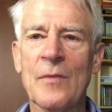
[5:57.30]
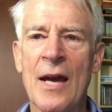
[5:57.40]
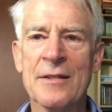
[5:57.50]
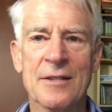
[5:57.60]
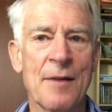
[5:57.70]

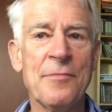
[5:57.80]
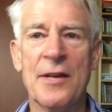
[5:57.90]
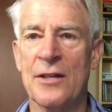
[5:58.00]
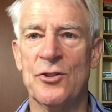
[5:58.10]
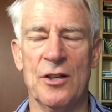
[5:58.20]
And some
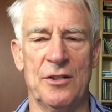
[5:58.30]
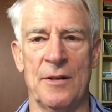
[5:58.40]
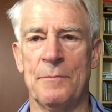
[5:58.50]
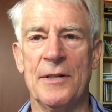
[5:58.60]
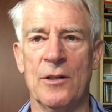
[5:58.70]
things just
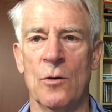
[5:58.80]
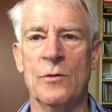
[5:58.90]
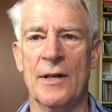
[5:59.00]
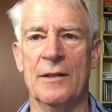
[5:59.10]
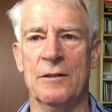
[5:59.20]
simply
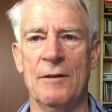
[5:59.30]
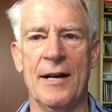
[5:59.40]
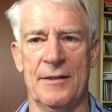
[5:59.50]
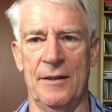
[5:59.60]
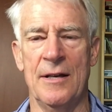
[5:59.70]
don't get
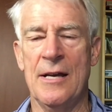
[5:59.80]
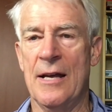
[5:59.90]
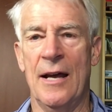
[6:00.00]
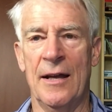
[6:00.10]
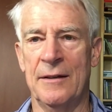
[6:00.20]
corrected.
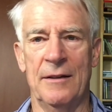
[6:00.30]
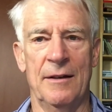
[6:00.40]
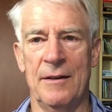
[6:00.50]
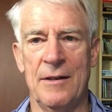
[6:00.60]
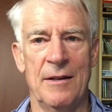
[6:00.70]
And
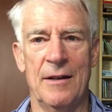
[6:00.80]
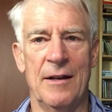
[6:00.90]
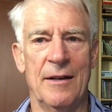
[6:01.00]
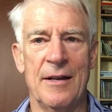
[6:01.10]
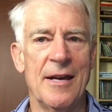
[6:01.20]
uh,
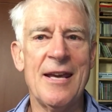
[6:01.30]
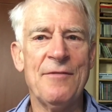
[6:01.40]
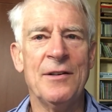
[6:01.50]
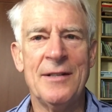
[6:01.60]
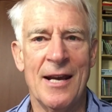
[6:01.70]
uh
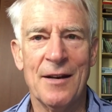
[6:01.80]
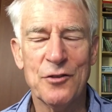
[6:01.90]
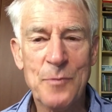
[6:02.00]
even native